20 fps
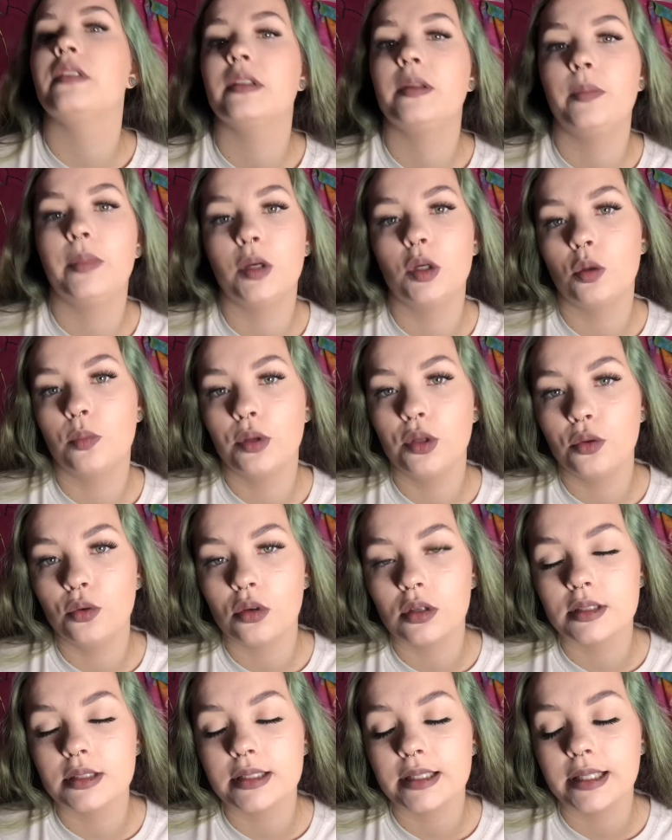pick up a new
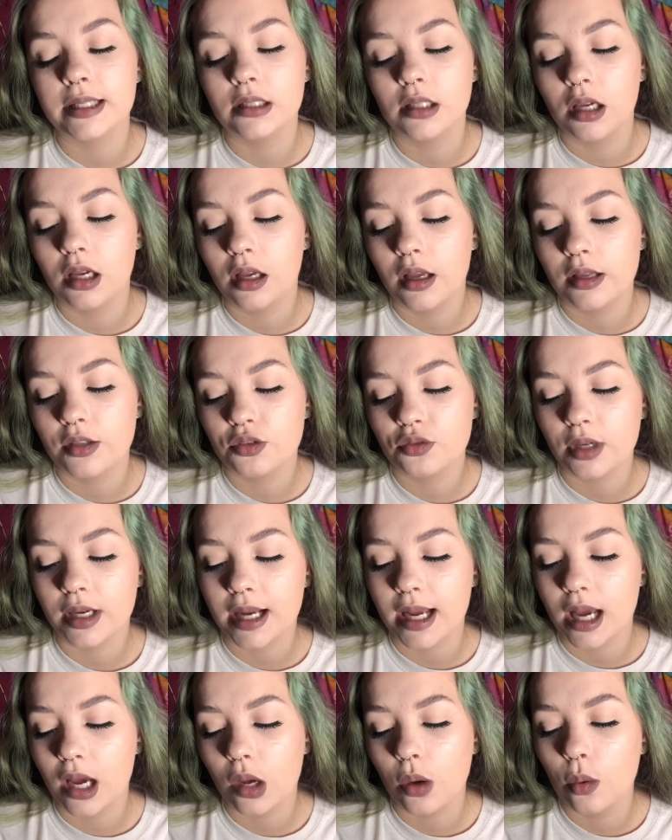concealer and try it
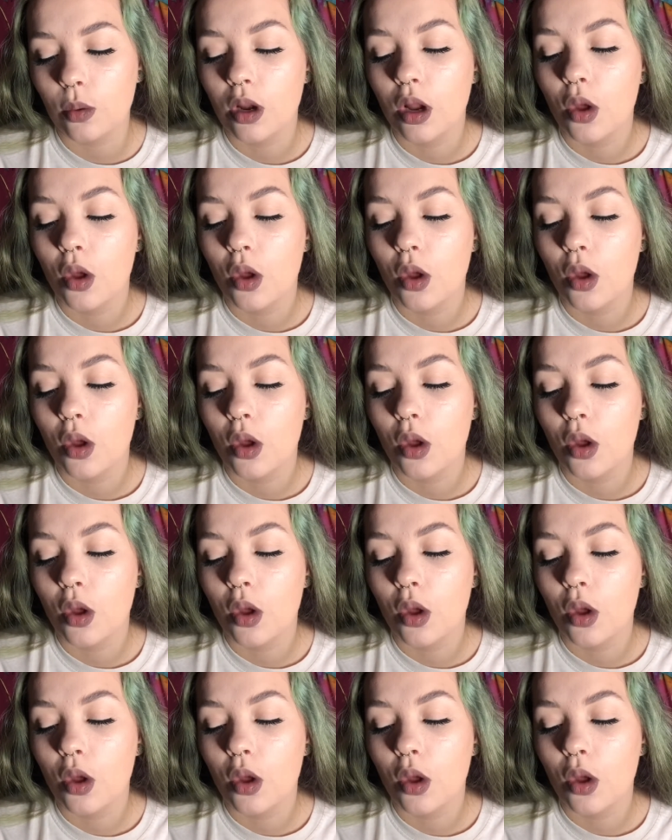out.